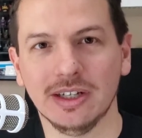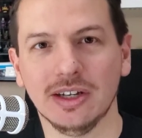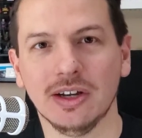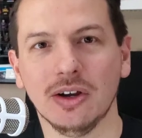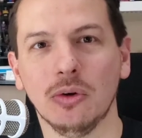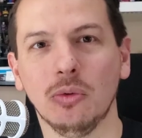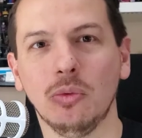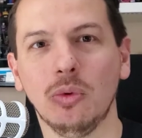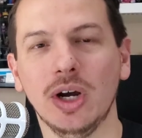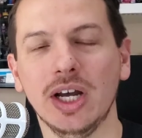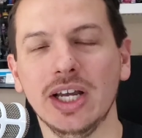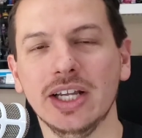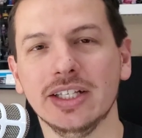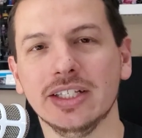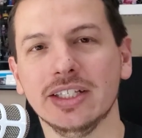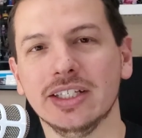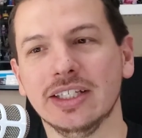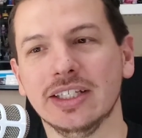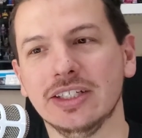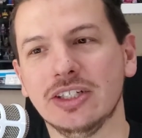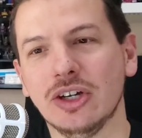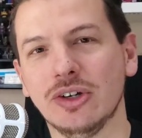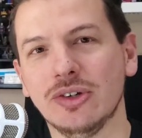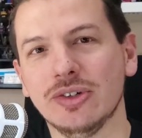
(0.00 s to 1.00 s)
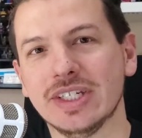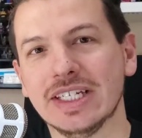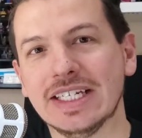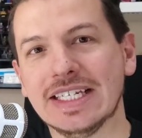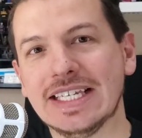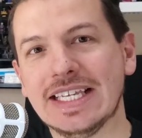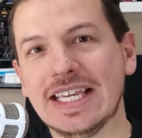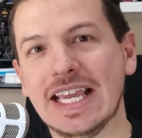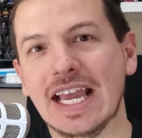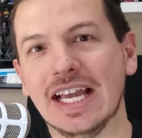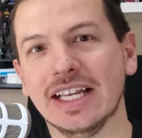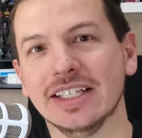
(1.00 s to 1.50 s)
What goes
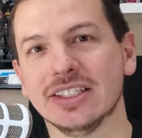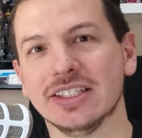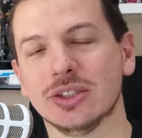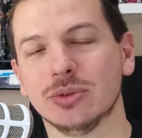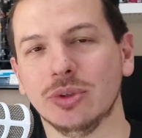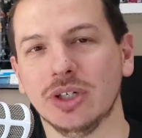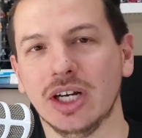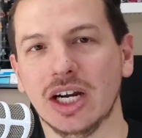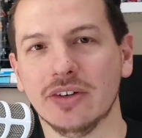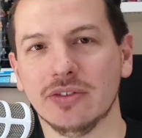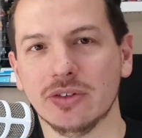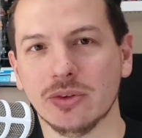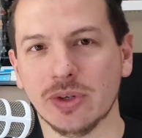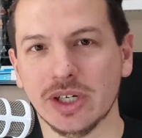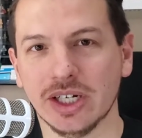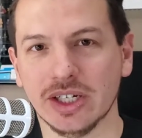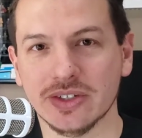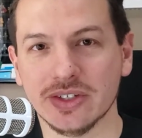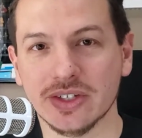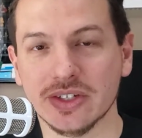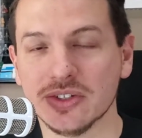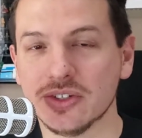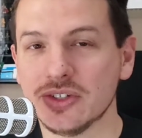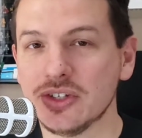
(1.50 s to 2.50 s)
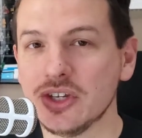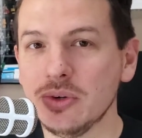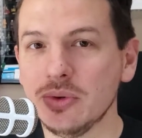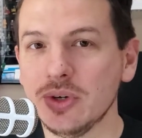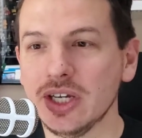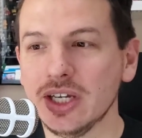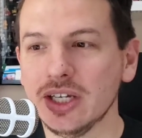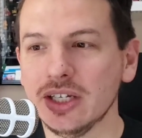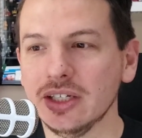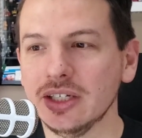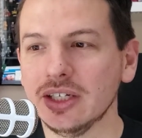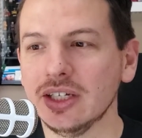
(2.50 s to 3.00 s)
against what everyone else is
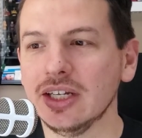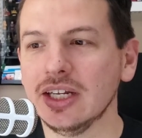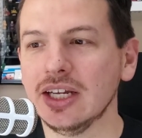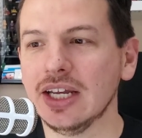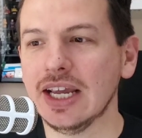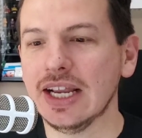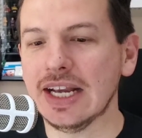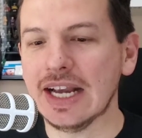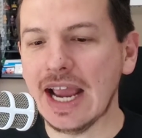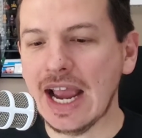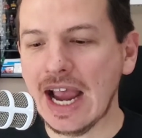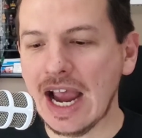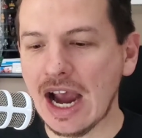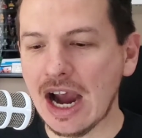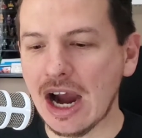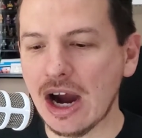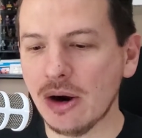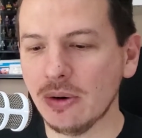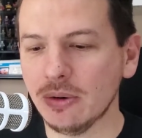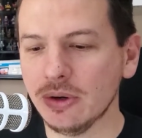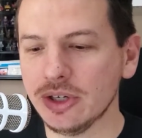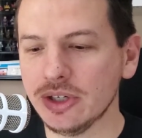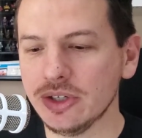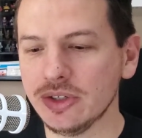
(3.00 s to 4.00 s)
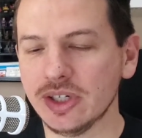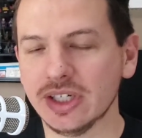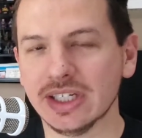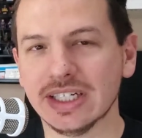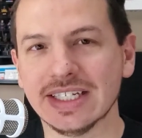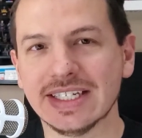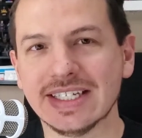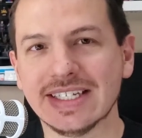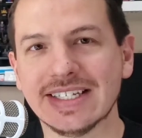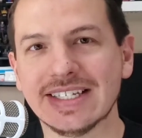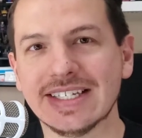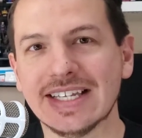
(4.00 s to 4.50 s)
doing, and how are you going
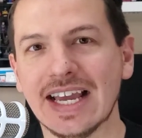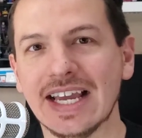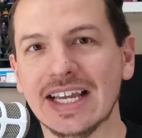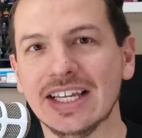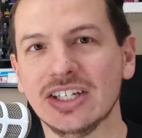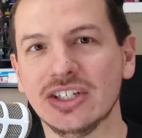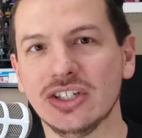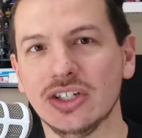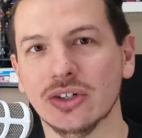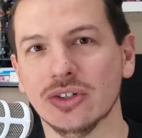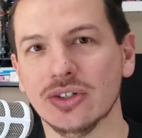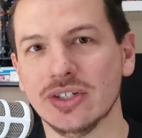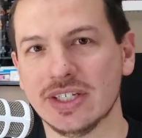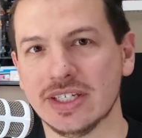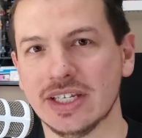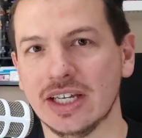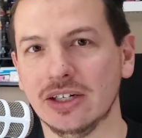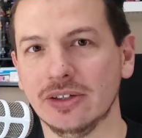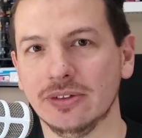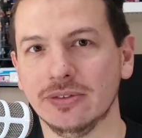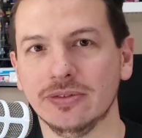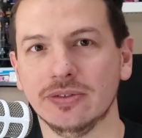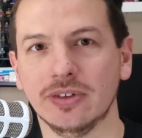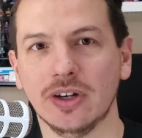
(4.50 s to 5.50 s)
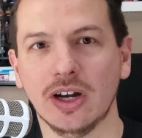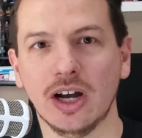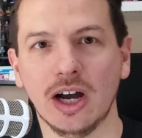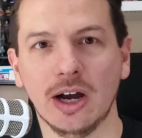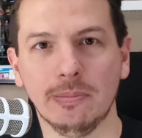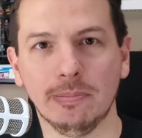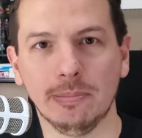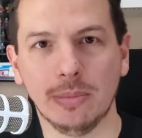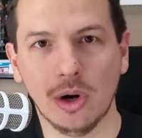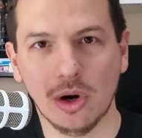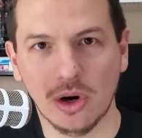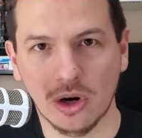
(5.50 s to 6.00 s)
to set yourself
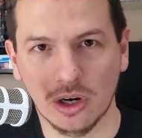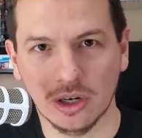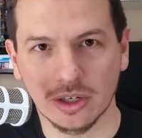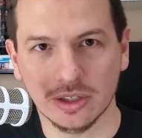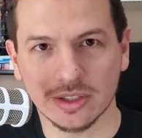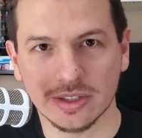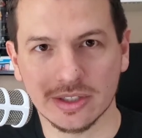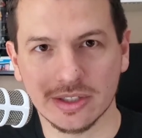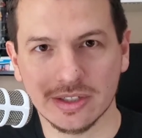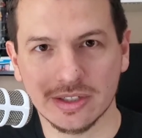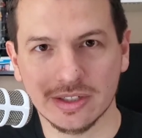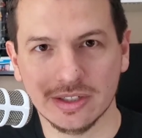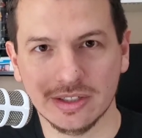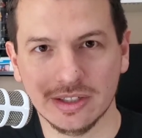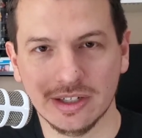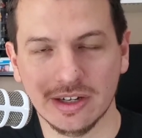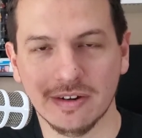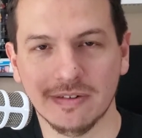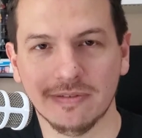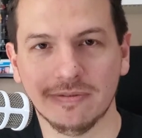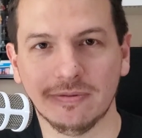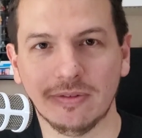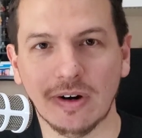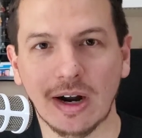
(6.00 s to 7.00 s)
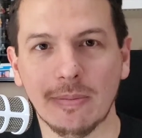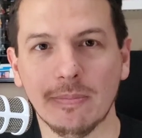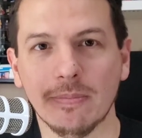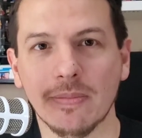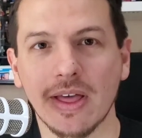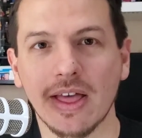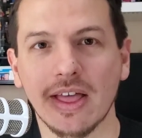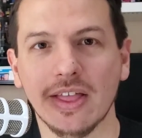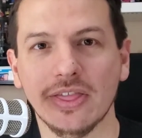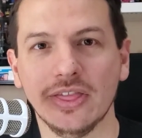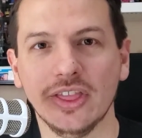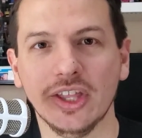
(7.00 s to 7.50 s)
apart from
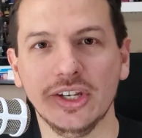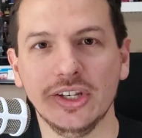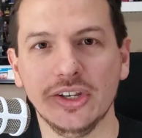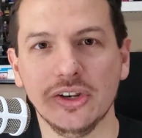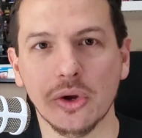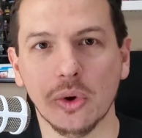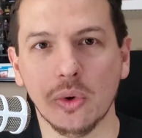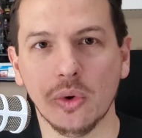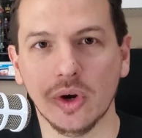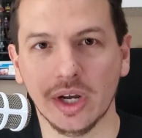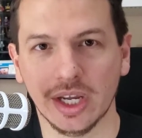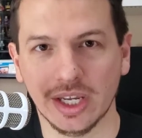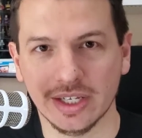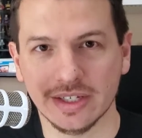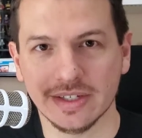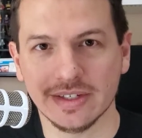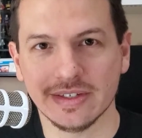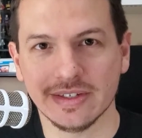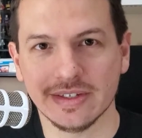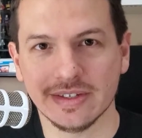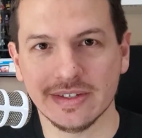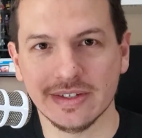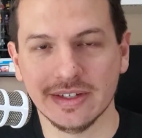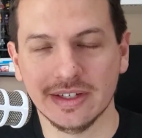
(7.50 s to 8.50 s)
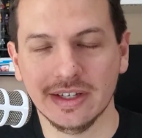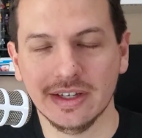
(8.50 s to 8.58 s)
the noise?